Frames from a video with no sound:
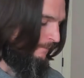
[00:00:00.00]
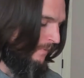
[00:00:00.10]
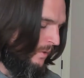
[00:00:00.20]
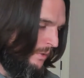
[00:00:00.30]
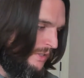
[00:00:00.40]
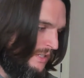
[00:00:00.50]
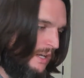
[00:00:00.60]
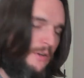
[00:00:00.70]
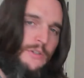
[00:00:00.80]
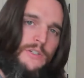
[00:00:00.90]
We just need
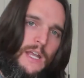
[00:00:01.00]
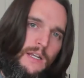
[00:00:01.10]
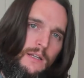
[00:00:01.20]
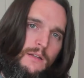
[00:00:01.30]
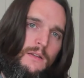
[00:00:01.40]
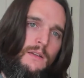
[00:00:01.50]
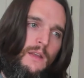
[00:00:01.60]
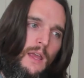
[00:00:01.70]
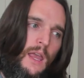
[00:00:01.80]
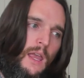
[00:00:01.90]
to understand it
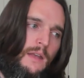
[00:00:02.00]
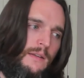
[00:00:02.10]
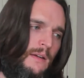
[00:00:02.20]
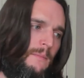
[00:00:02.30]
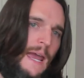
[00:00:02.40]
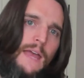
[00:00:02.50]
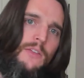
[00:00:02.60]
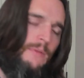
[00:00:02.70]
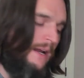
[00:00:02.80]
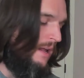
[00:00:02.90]
and
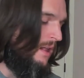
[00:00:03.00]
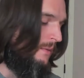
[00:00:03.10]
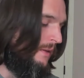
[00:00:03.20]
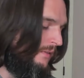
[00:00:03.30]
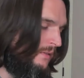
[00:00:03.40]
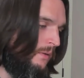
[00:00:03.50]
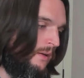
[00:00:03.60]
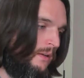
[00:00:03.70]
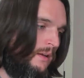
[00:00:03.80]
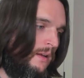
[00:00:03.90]
add the right elements to
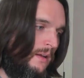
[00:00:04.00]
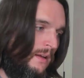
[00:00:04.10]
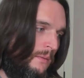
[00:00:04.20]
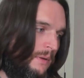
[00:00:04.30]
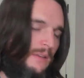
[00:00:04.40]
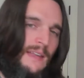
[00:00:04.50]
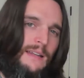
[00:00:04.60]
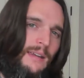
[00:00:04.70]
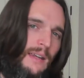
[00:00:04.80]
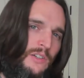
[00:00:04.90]
it, because
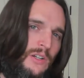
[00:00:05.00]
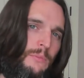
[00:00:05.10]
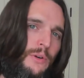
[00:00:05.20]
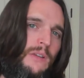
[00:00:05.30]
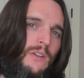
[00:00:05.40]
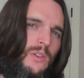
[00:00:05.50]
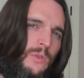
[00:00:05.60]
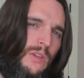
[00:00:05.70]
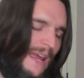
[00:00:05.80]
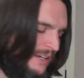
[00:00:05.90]
that tension brings a new
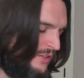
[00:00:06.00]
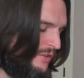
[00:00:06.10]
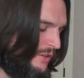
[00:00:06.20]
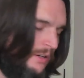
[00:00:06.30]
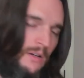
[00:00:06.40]
texture